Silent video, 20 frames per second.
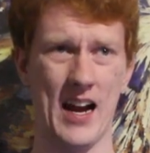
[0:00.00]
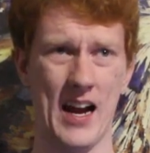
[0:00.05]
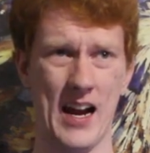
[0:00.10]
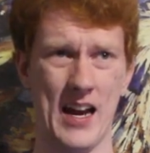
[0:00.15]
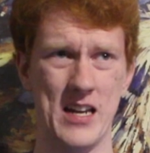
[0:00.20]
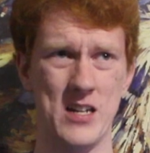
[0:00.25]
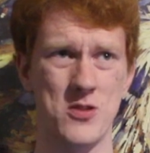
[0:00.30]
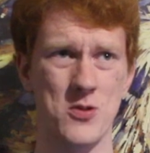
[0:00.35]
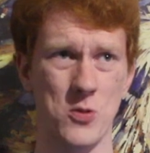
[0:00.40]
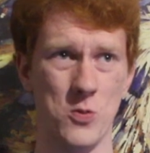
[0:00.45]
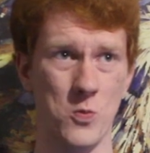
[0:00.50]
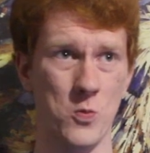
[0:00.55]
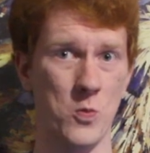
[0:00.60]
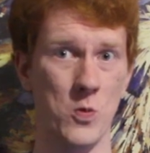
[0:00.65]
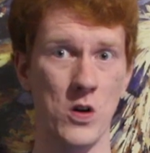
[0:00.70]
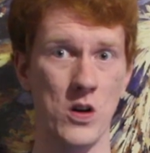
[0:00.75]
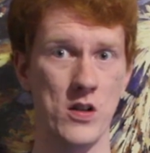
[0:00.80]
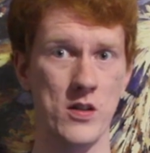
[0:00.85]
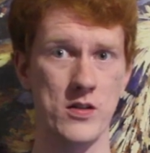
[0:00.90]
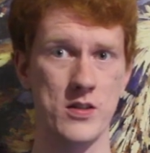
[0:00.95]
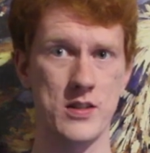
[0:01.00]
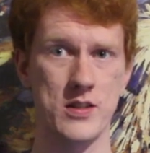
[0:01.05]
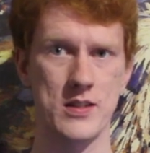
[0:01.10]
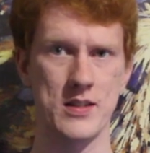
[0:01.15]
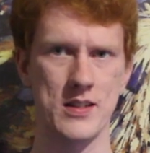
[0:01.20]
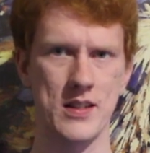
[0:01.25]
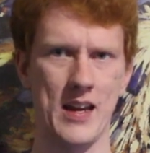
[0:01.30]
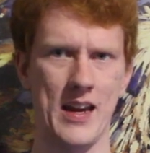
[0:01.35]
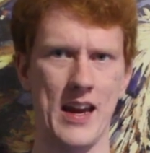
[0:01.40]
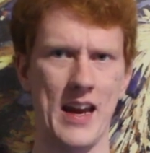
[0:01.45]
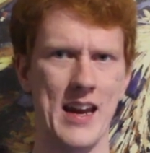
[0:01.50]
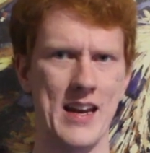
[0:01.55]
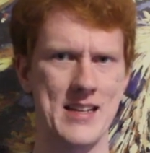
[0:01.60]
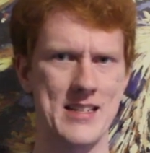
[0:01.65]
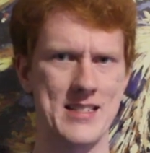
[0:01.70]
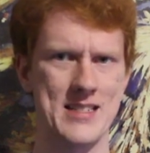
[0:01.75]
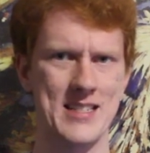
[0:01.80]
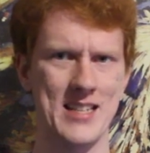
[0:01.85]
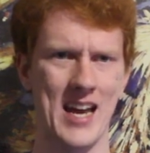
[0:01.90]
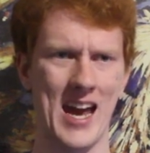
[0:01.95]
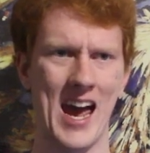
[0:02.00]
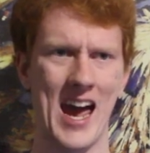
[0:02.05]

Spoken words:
and worse, it,